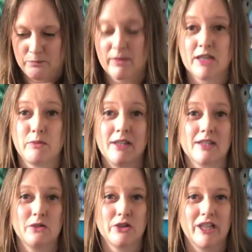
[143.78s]
as well as
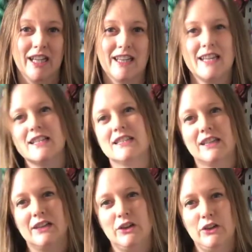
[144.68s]
launching this
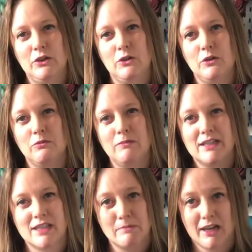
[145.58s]
new
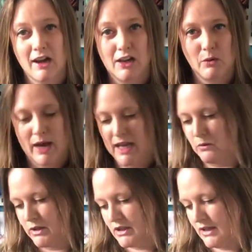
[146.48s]
Midsummer colourway,
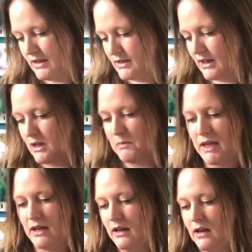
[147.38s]
which is going to
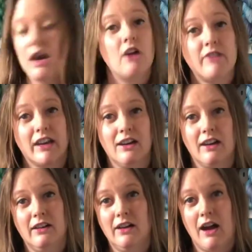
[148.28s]
be a
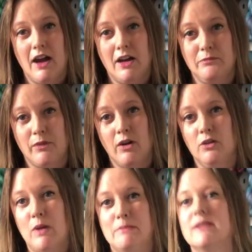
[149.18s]
regular on the
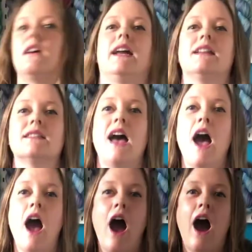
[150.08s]
website,
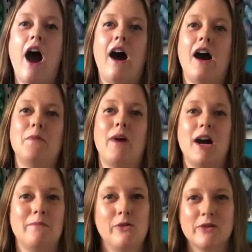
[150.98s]

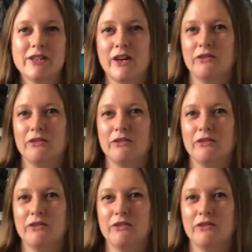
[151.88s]
I'm also